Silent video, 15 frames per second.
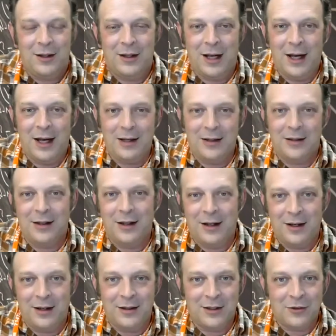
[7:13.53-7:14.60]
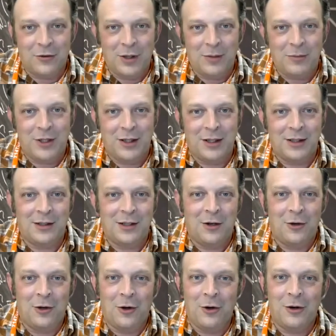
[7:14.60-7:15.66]
that description is
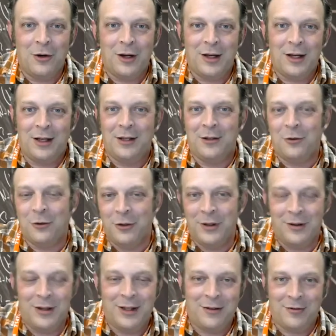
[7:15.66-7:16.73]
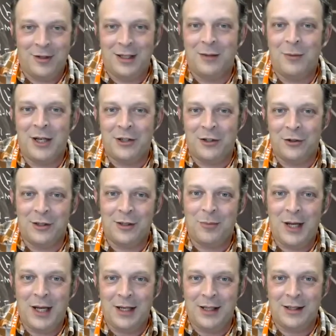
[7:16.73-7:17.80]
no longer in ordinary three-dimensional
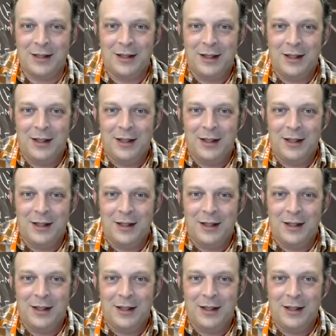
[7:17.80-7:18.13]
space,